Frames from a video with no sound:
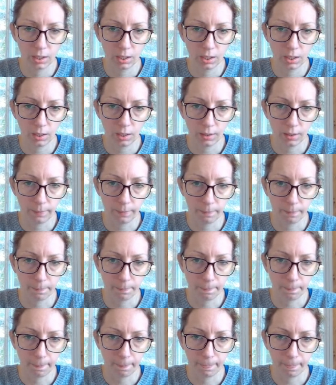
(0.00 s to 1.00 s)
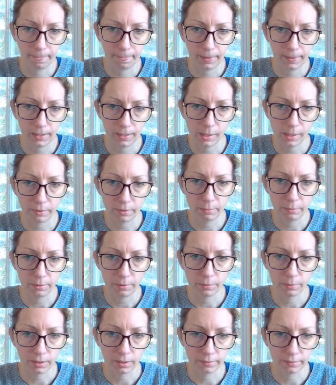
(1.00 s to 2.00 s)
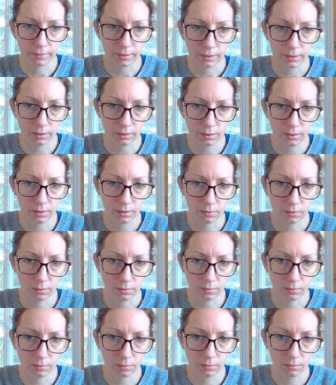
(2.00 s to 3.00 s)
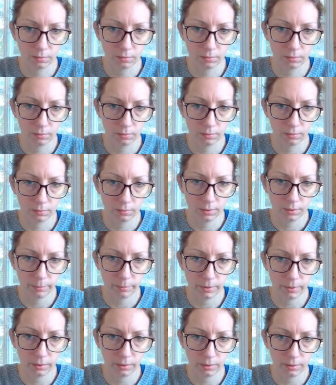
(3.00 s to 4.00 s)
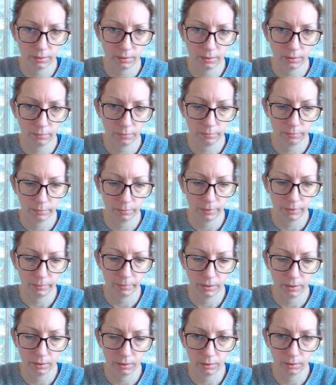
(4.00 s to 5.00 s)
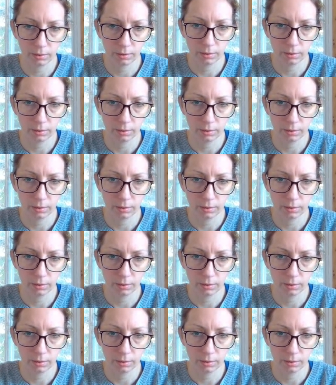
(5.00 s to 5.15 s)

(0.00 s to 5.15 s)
and that might be relevant to the builder, but maybe